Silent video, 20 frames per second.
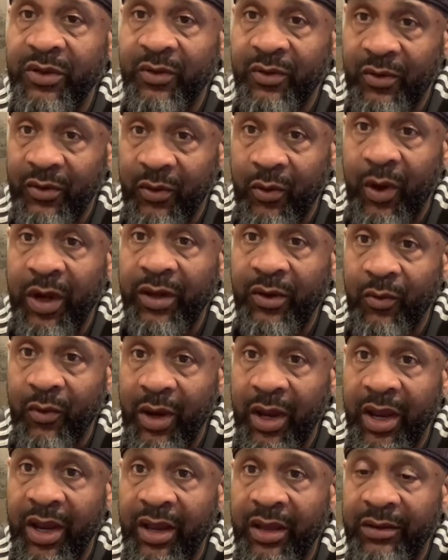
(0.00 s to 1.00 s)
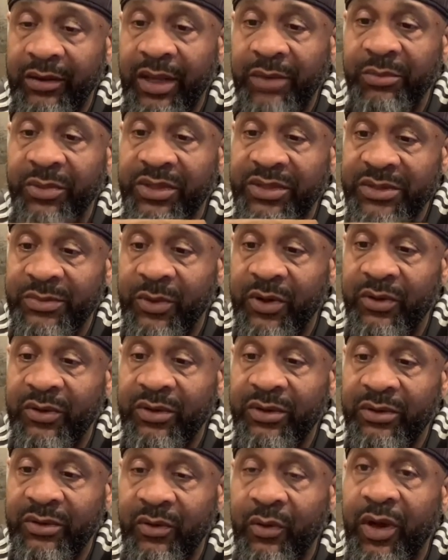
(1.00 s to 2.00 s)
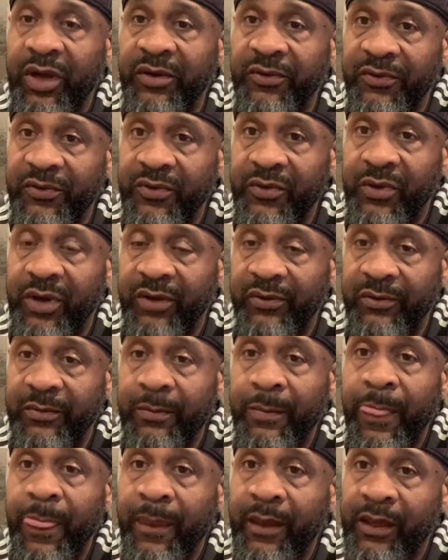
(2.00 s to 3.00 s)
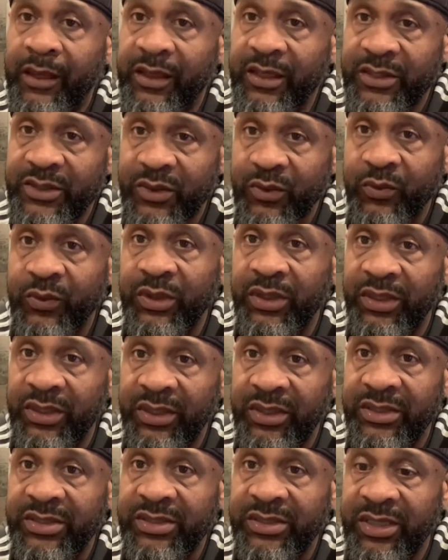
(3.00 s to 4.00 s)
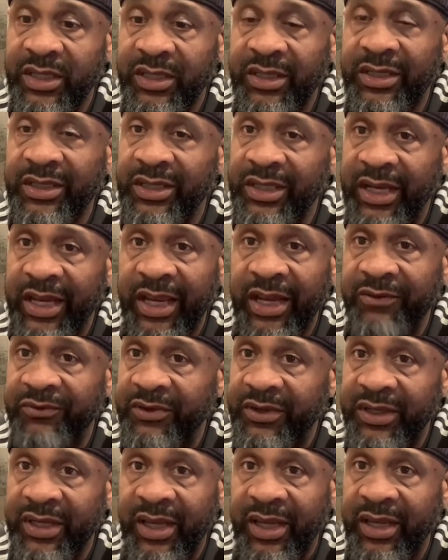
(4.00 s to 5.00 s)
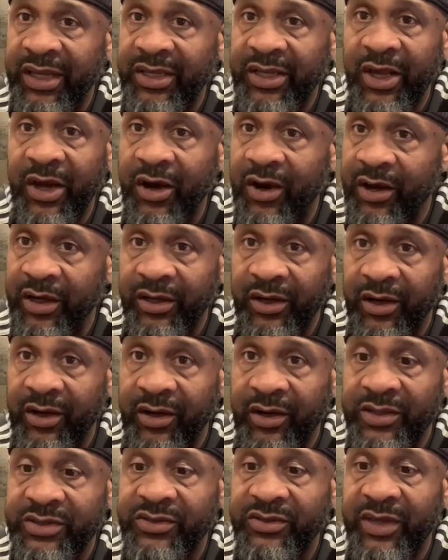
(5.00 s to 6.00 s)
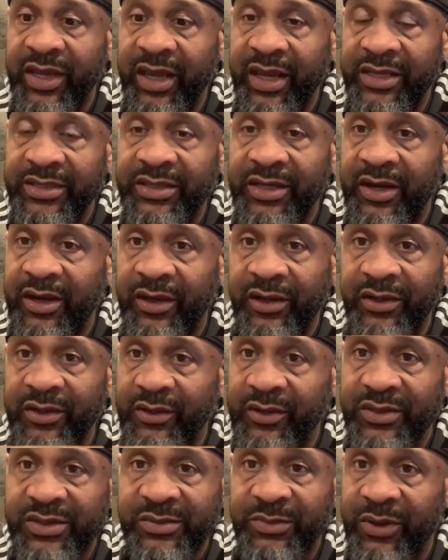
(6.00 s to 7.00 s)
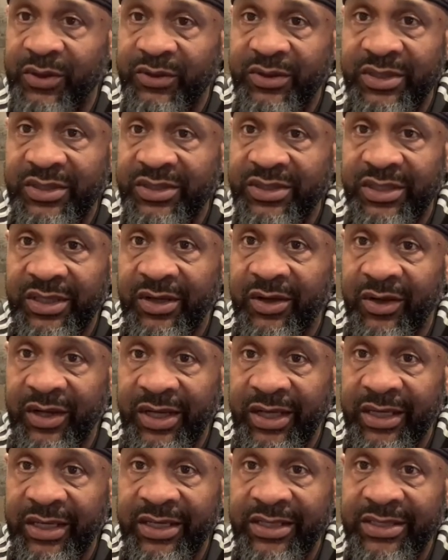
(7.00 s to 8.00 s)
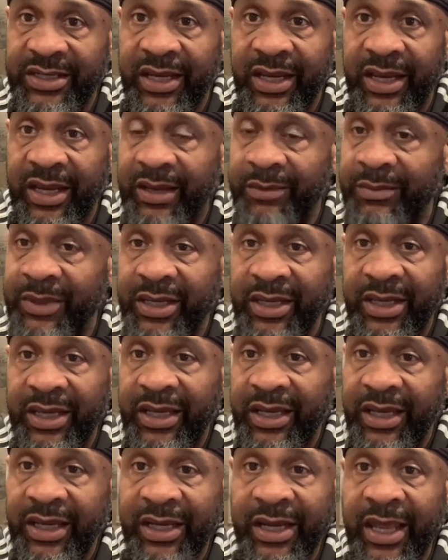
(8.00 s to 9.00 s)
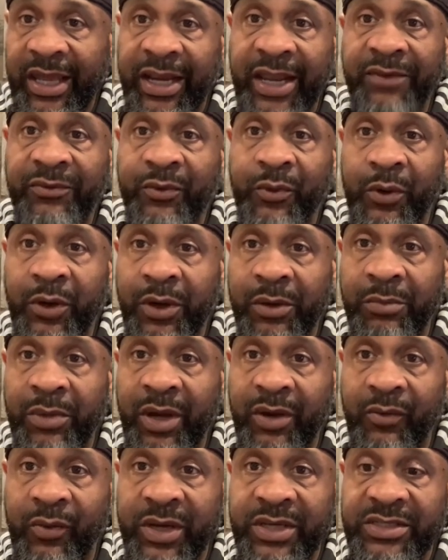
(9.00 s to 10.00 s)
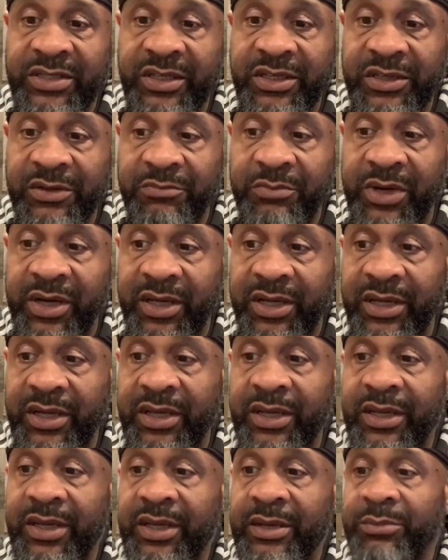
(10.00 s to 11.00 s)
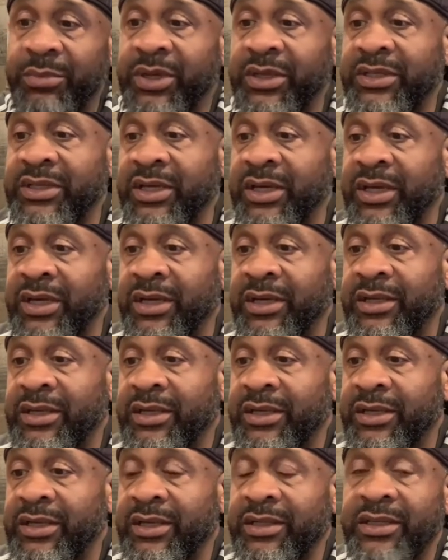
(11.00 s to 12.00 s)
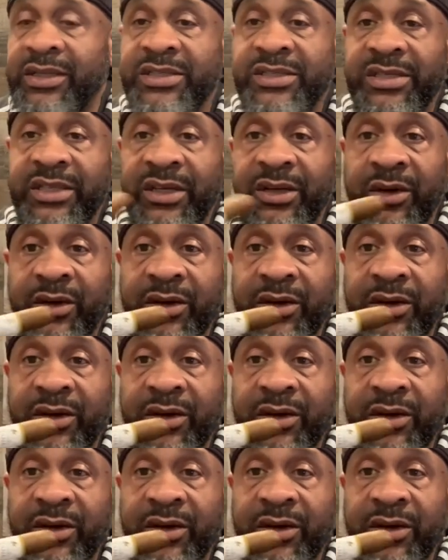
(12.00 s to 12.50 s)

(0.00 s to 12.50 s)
quite a while. I've been smoking quite a few of them. It's a really good stick. Good everyday yard gars, you guys call it. You can smoke this cigar anytime and not have to worry about wasting your money. But uh, this cigar is